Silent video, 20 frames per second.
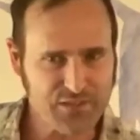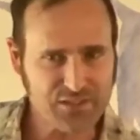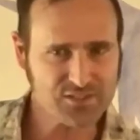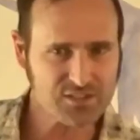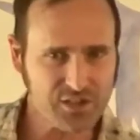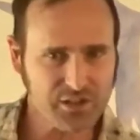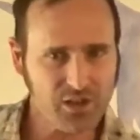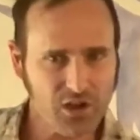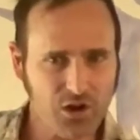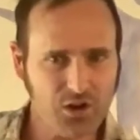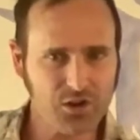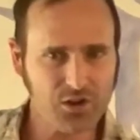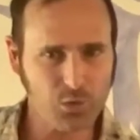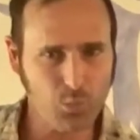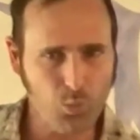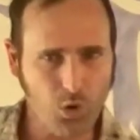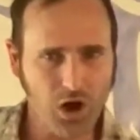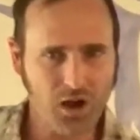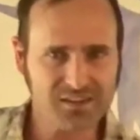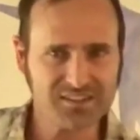physically
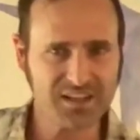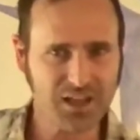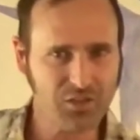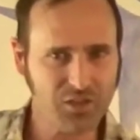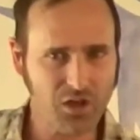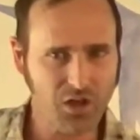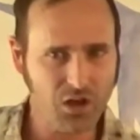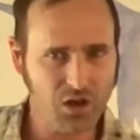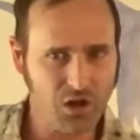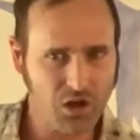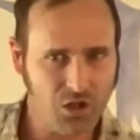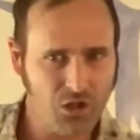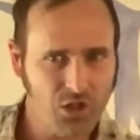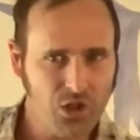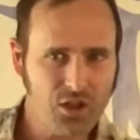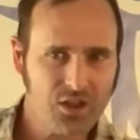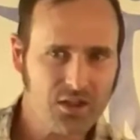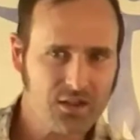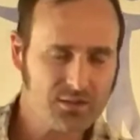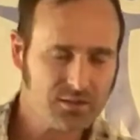hard to walk down the
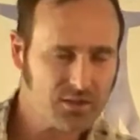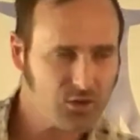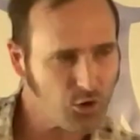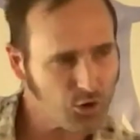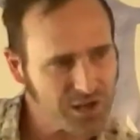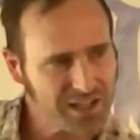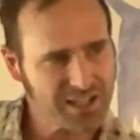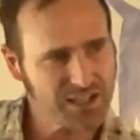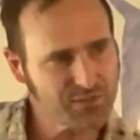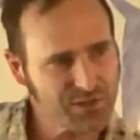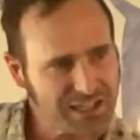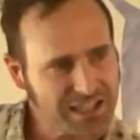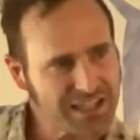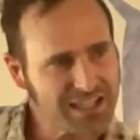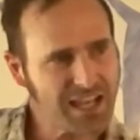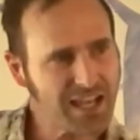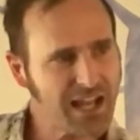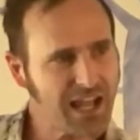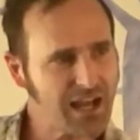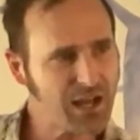hall or to
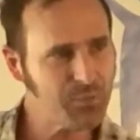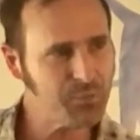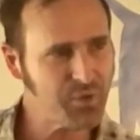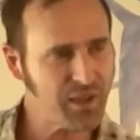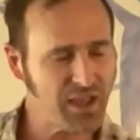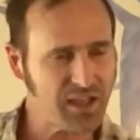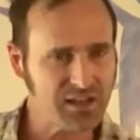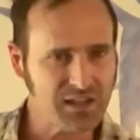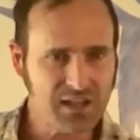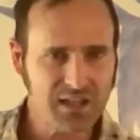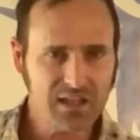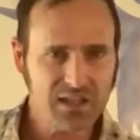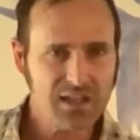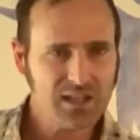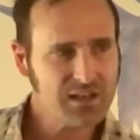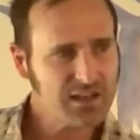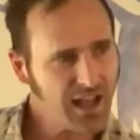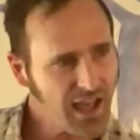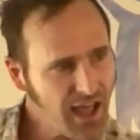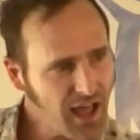even get out of bed.
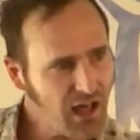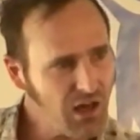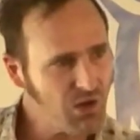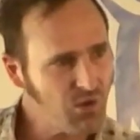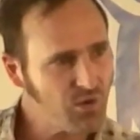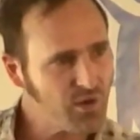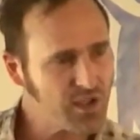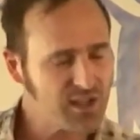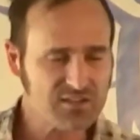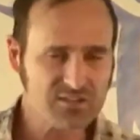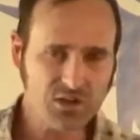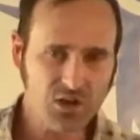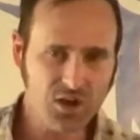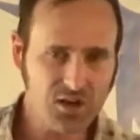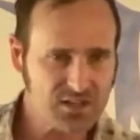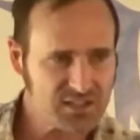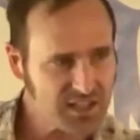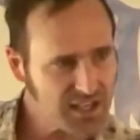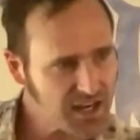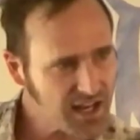Now it's
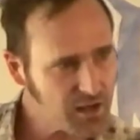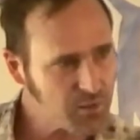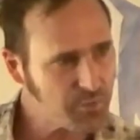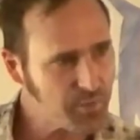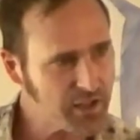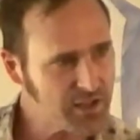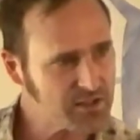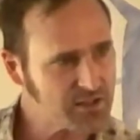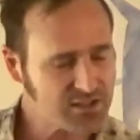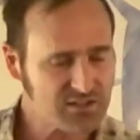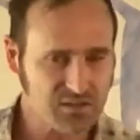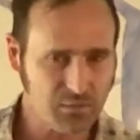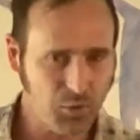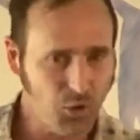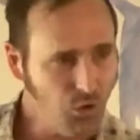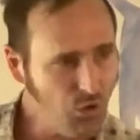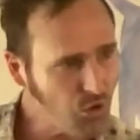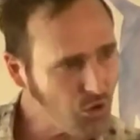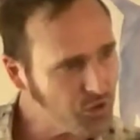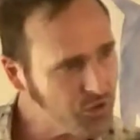hard to get out of bed because
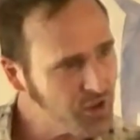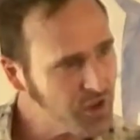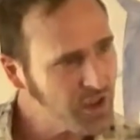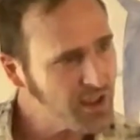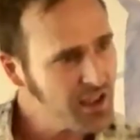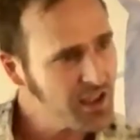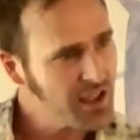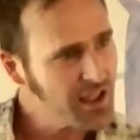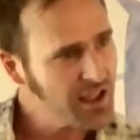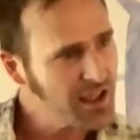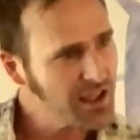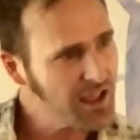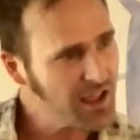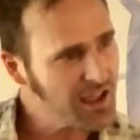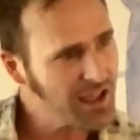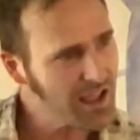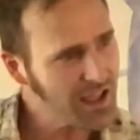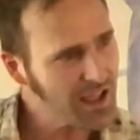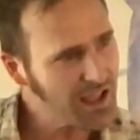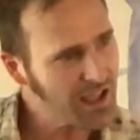I'm old.
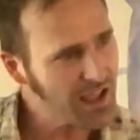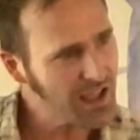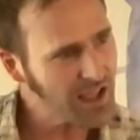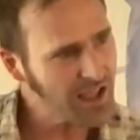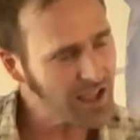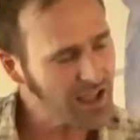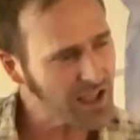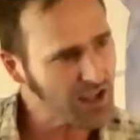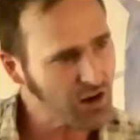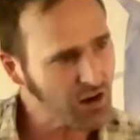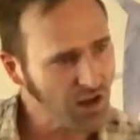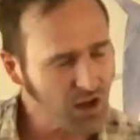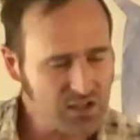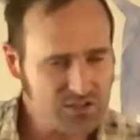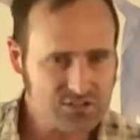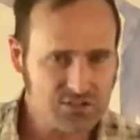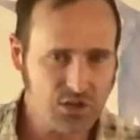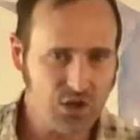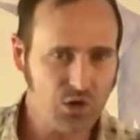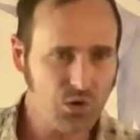And
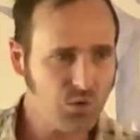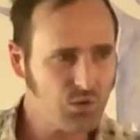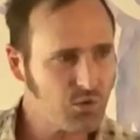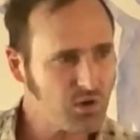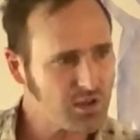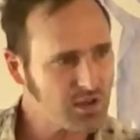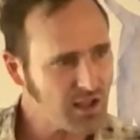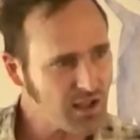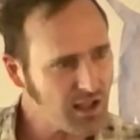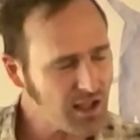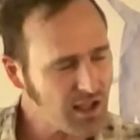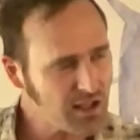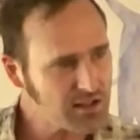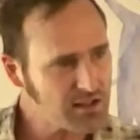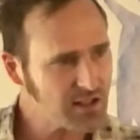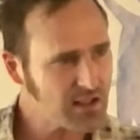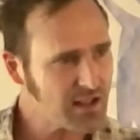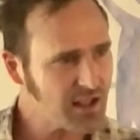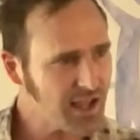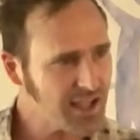also,
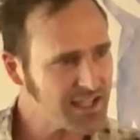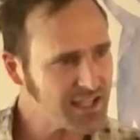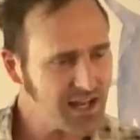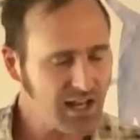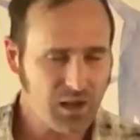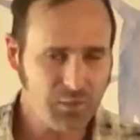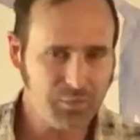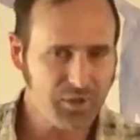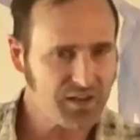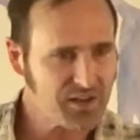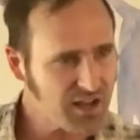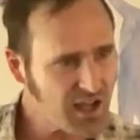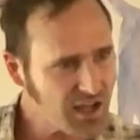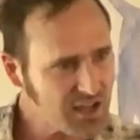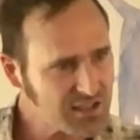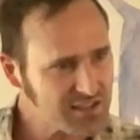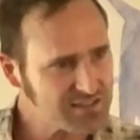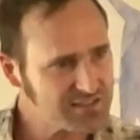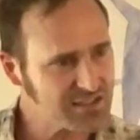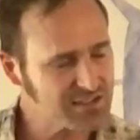I get out of bed
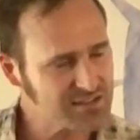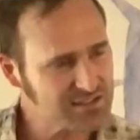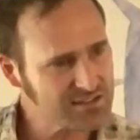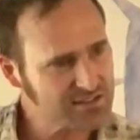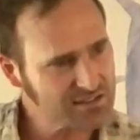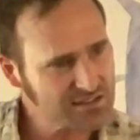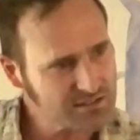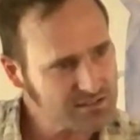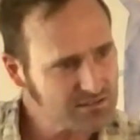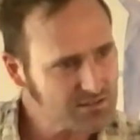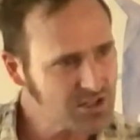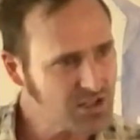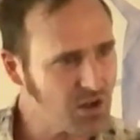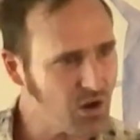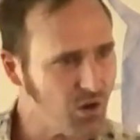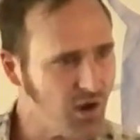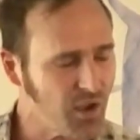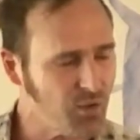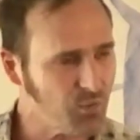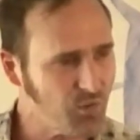not because it's,
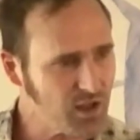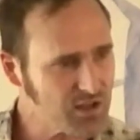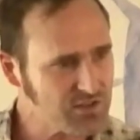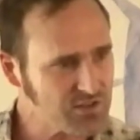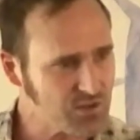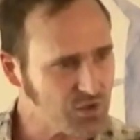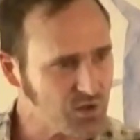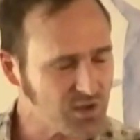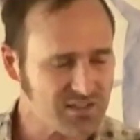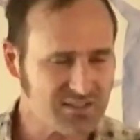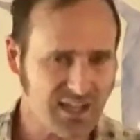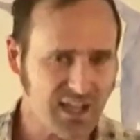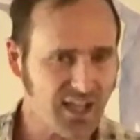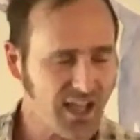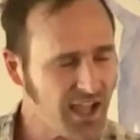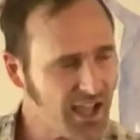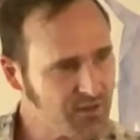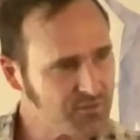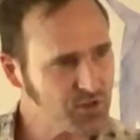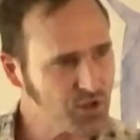I want to, because
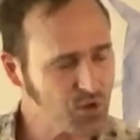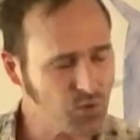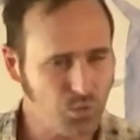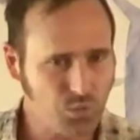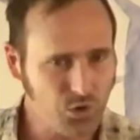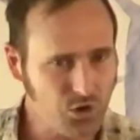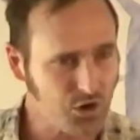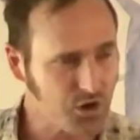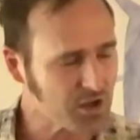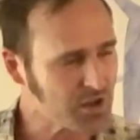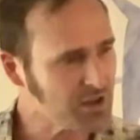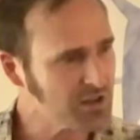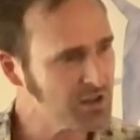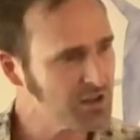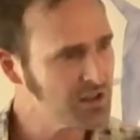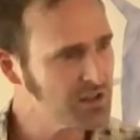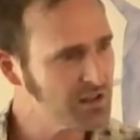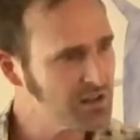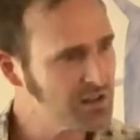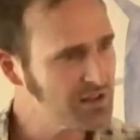I have to go to work.